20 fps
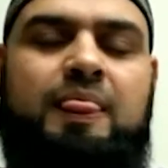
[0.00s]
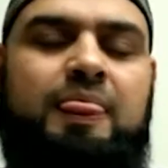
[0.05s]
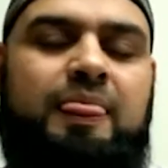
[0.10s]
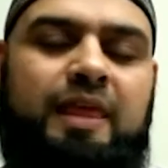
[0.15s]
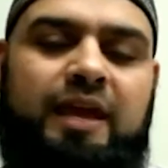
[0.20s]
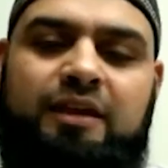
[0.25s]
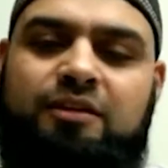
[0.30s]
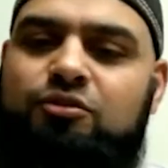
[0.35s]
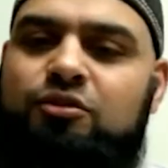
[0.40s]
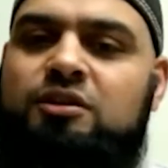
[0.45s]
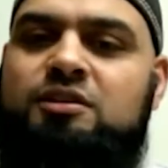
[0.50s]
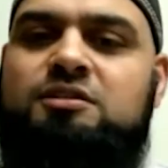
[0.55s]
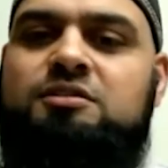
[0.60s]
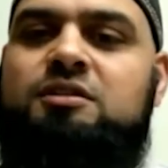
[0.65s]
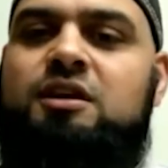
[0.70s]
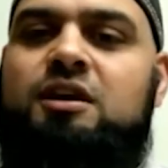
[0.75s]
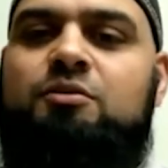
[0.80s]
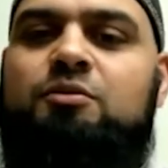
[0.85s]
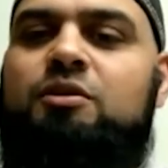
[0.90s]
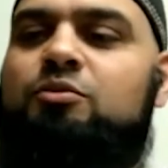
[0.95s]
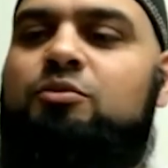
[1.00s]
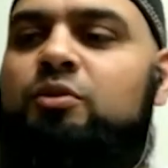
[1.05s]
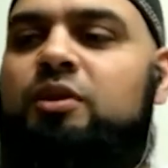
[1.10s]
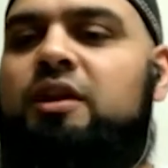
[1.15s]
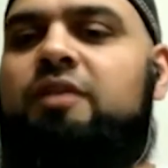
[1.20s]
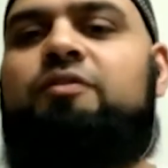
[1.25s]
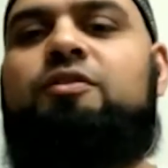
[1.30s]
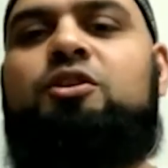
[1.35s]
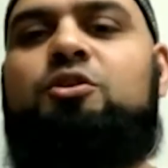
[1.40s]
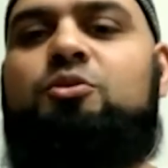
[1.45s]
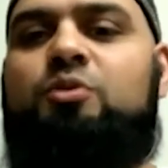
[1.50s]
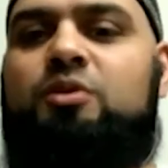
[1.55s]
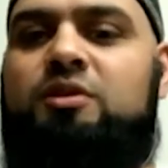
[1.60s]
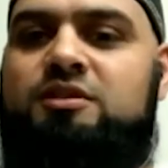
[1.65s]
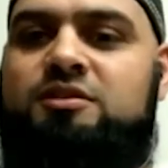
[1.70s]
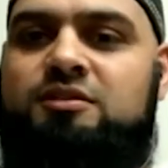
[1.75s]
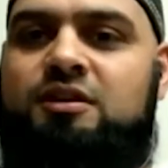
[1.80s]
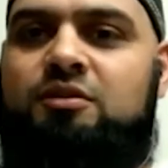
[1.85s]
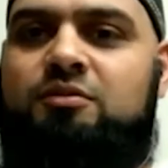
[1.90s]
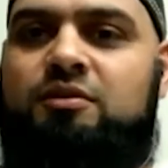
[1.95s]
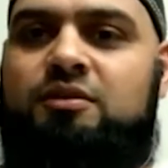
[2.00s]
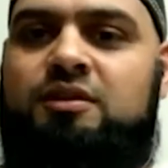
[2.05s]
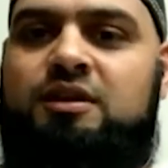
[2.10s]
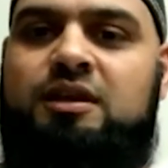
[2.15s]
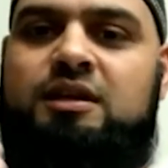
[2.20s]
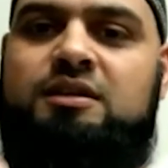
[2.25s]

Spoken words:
and you can start with whatever you want to start with.